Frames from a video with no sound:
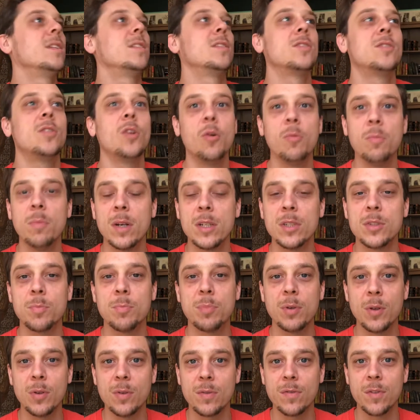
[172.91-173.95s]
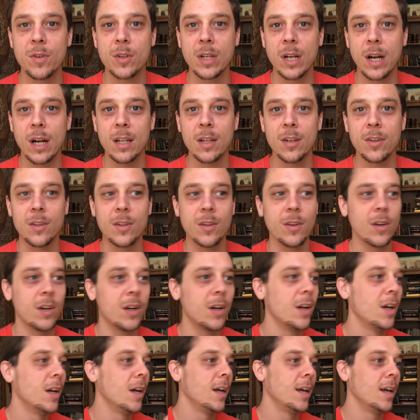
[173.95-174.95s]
so much beautiful color.